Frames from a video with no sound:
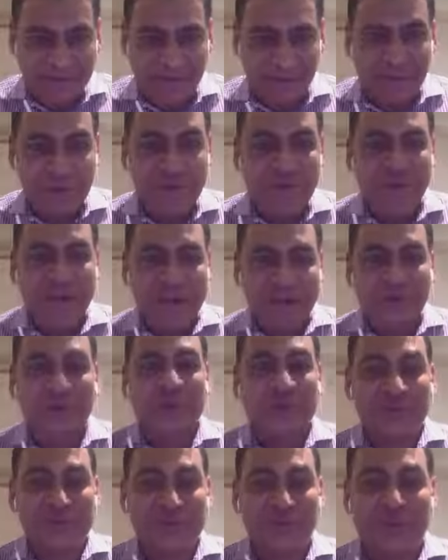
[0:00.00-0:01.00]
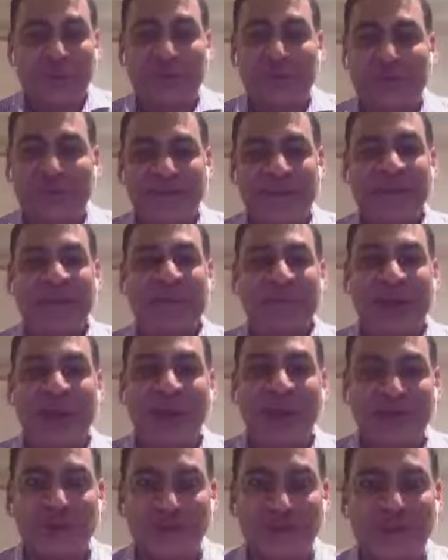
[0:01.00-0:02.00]
Right. I'm using that term, scraping teeth,
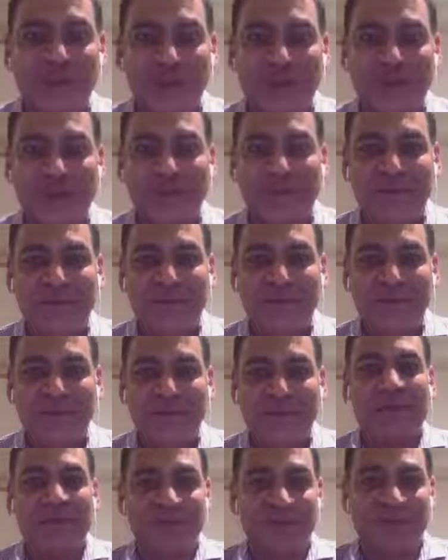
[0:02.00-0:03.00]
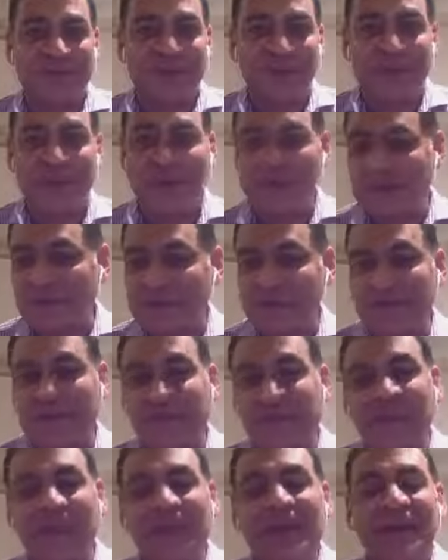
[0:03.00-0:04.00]
not treating them necessarily, but just scraping
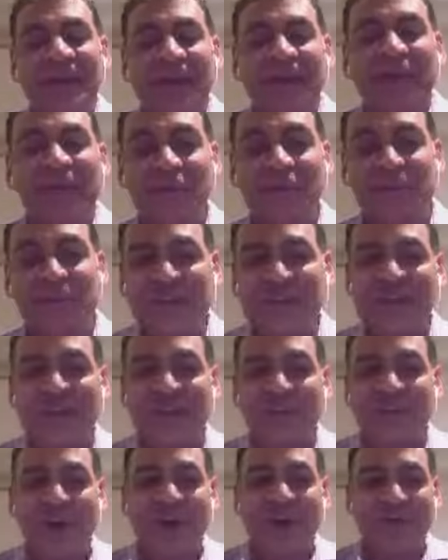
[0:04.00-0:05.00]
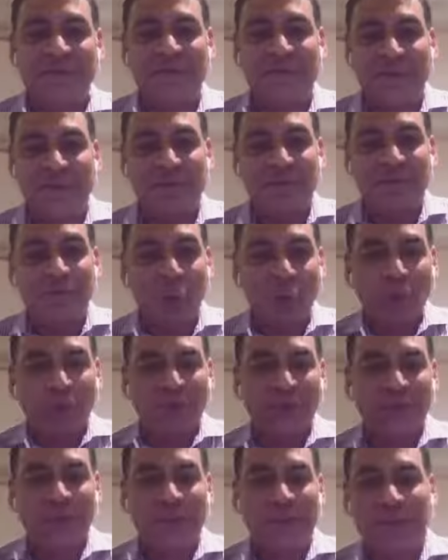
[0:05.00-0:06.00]
teeth. And then we send them off, and then more
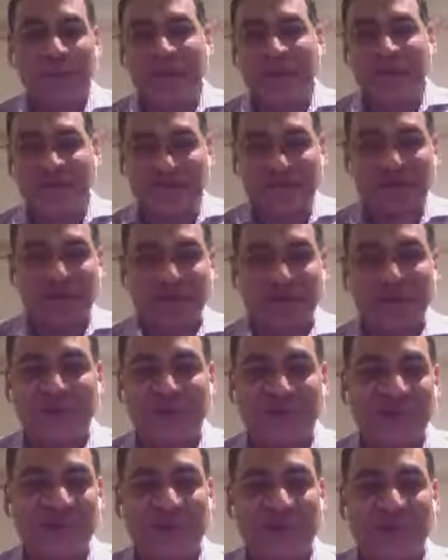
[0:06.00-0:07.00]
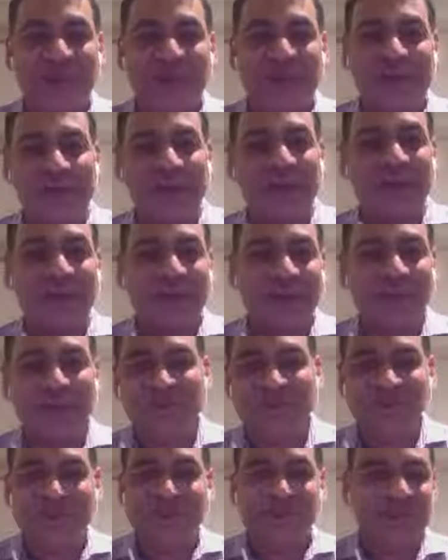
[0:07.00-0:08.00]
scraping, and the insurance is used up, and the
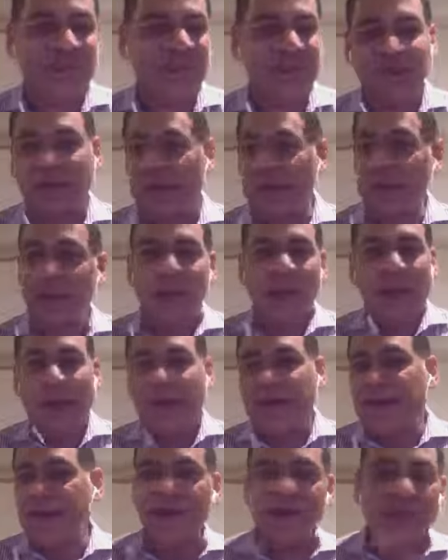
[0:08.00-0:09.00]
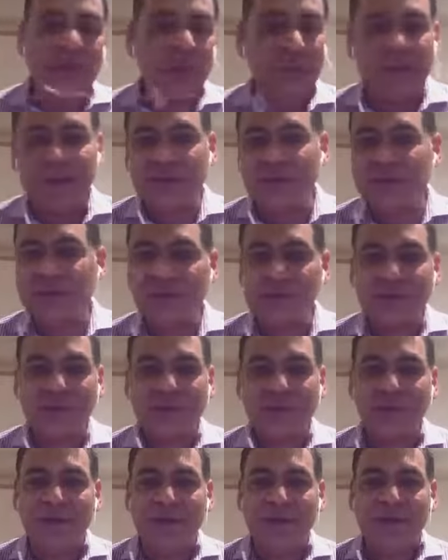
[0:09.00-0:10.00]
patient's upset, like, I can't do my
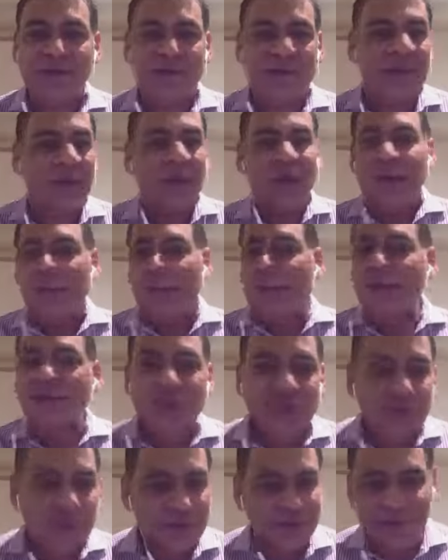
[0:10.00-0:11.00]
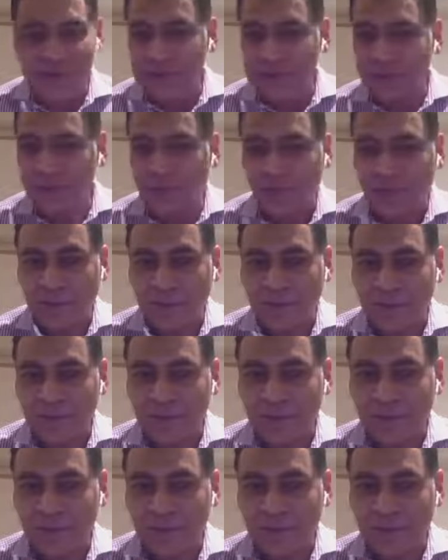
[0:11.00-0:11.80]
surgery because my insurance is blown.